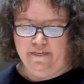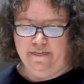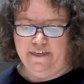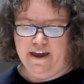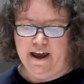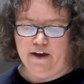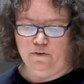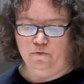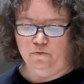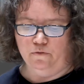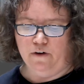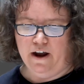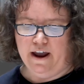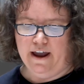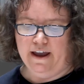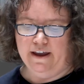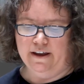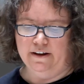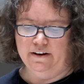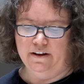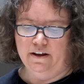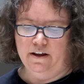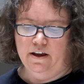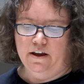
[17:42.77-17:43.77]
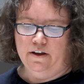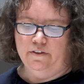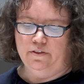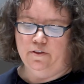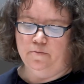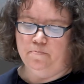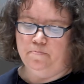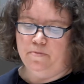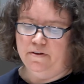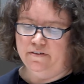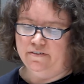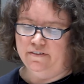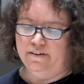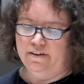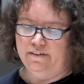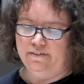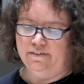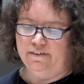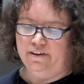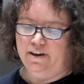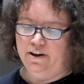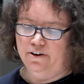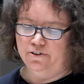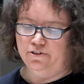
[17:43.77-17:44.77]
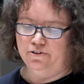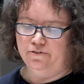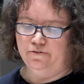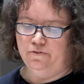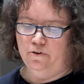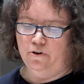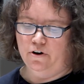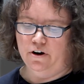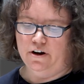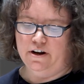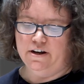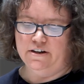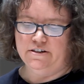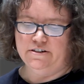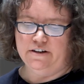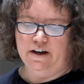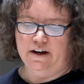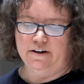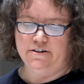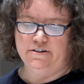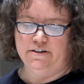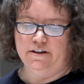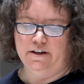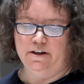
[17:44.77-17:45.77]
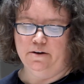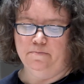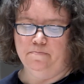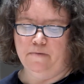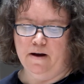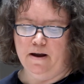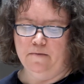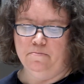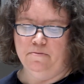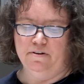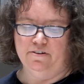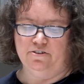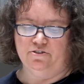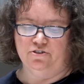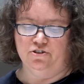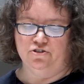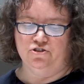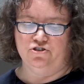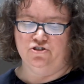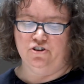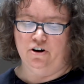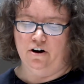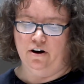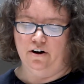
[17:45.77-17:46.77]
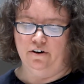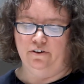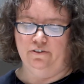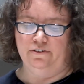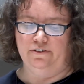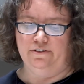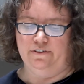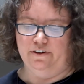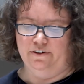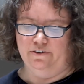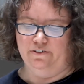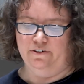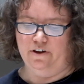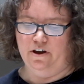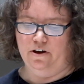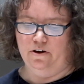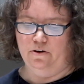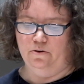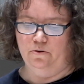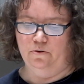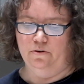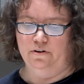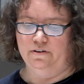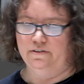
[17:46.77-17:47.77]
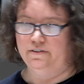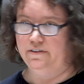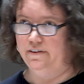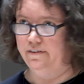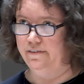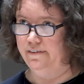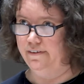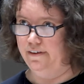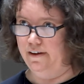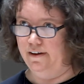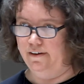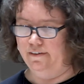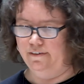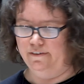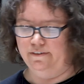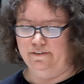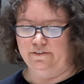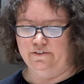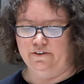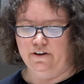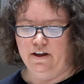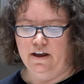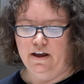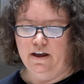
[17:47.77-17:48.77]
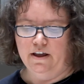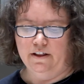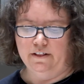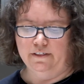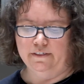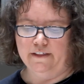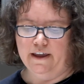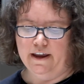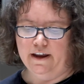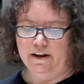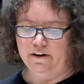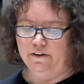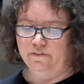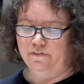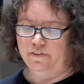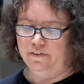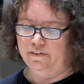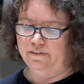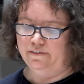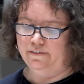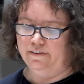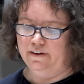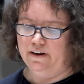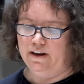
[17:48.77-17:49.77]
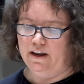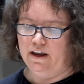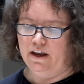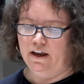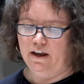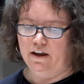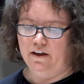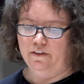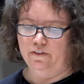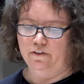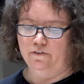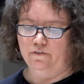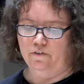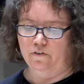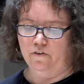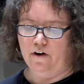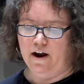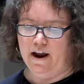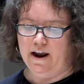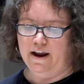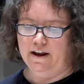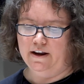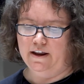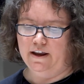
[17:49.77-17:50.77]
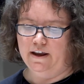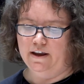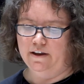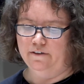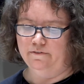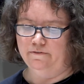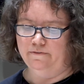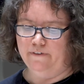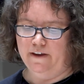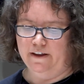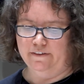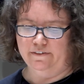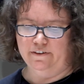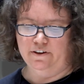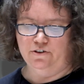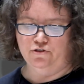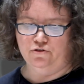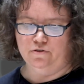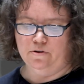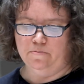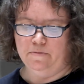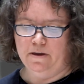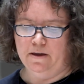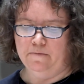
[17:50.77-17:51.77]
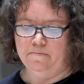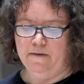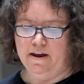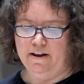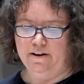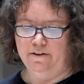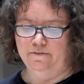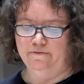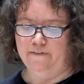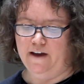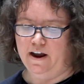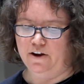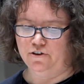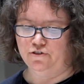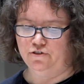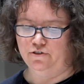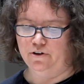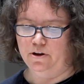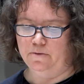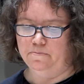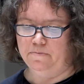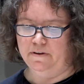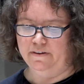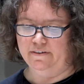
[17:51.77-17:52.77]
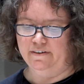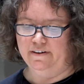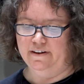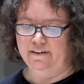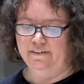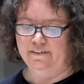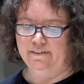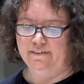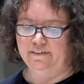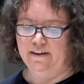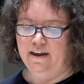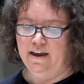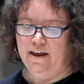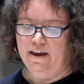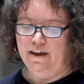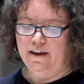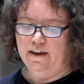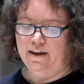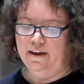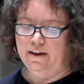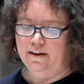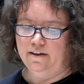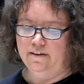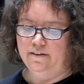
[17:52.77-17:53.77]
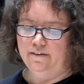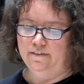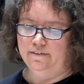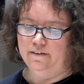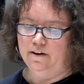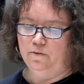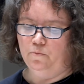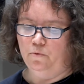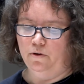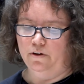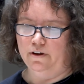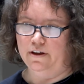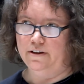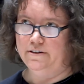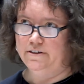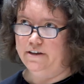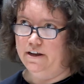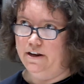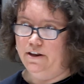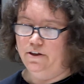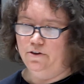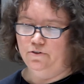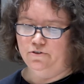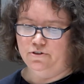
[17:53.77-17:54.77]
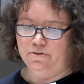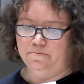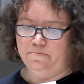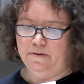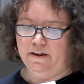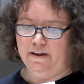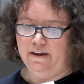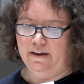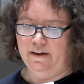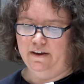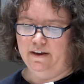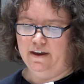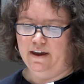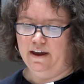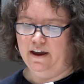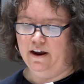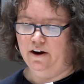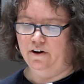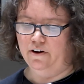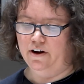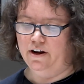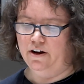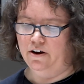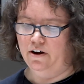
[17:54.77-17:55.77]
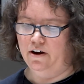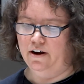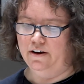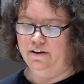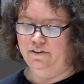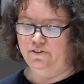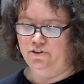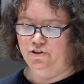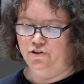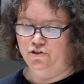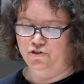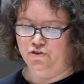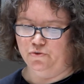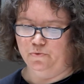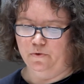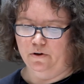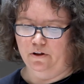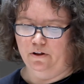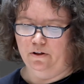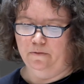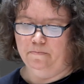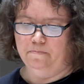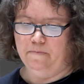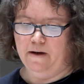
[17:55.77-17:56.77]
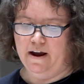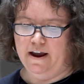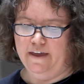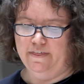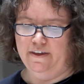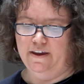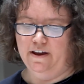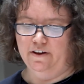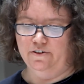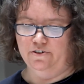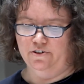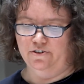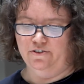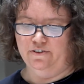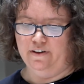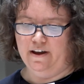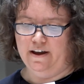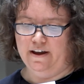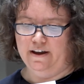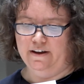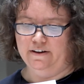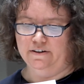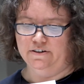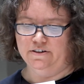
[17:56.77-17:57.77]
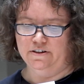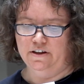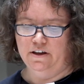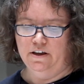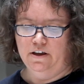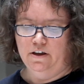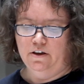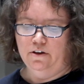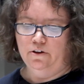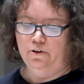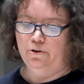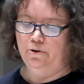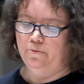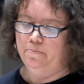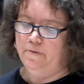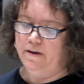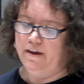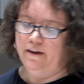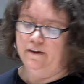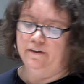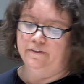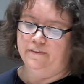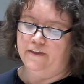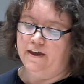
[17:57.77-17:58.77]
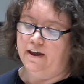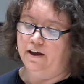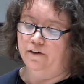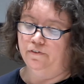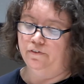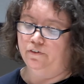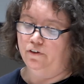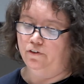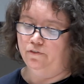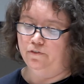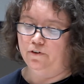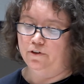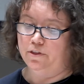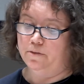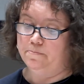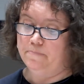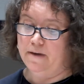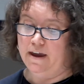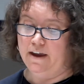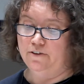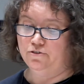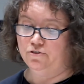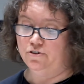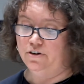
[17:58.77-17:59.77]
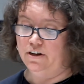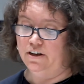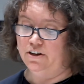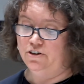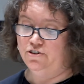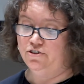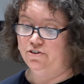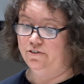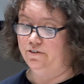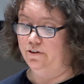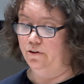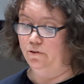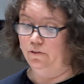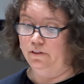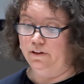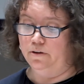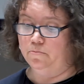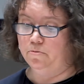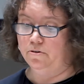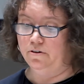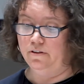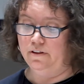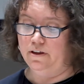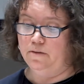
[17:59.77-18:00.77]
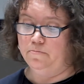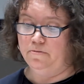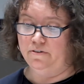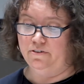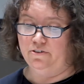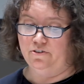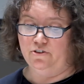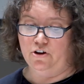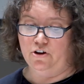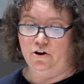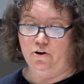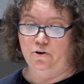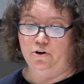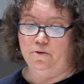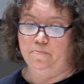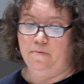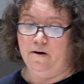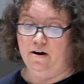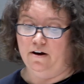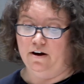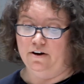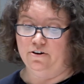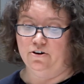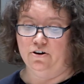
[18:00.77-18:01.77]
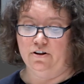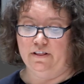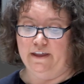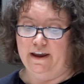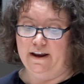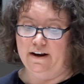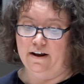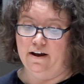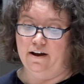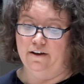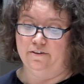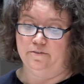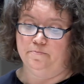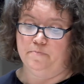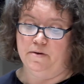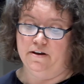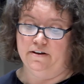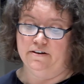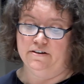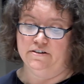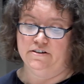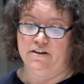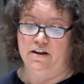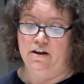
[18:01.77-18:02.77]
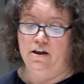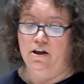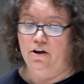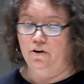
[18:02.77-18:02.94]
that read, "The business heretofore conducted by Mr. Charles Cisco, deceased, late of the city in the variety and fancy trimming manufacturing business, is and will continue to be carried on as usual by the undersigned, who being thankful for the patronage so liberally bestowed upon her late husband,